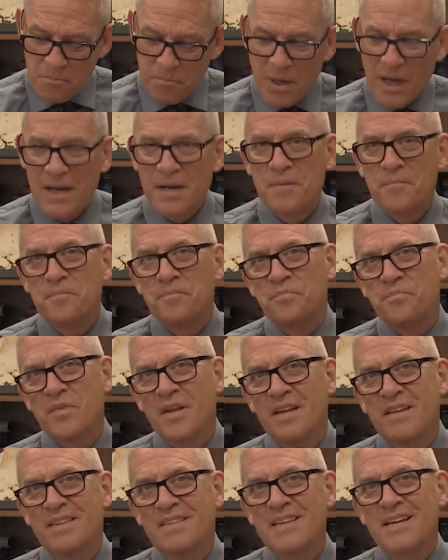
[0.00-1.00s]
But
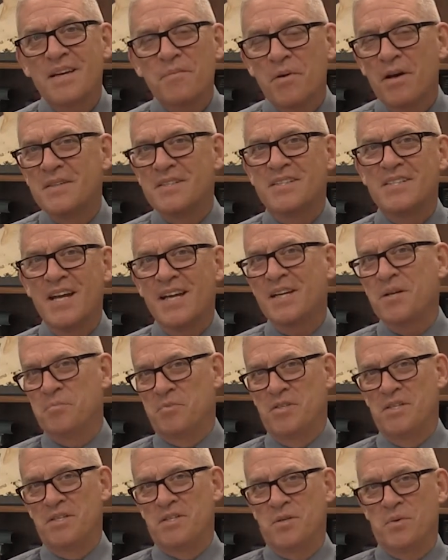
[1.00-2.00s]
think about
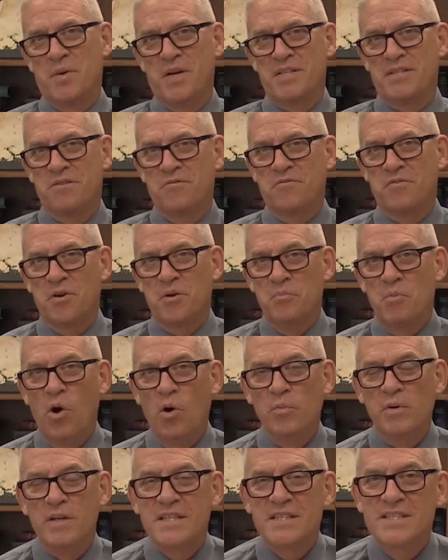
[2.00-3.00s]
Jacob's situation for a
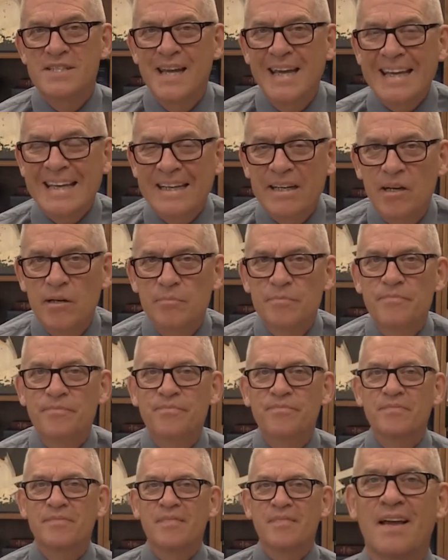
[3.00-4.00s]
moment. Jacob
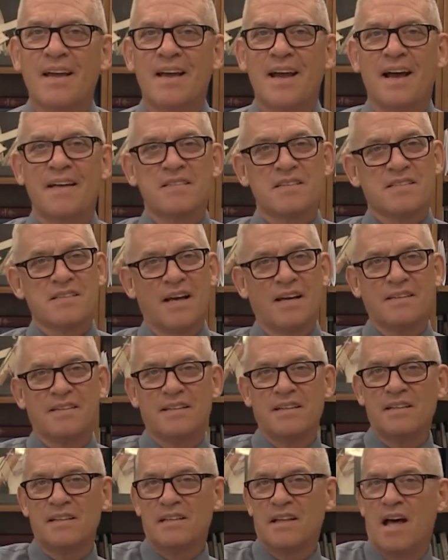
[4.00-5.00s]
had this
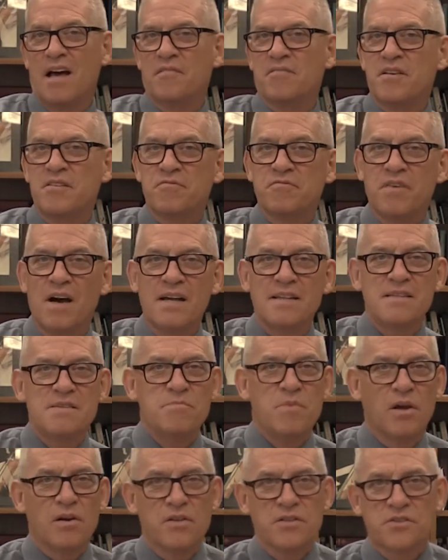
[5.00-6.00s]
ideal love. He finally
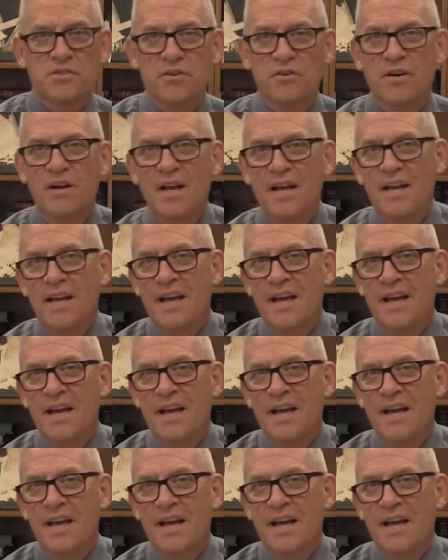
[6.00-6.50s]
marries her.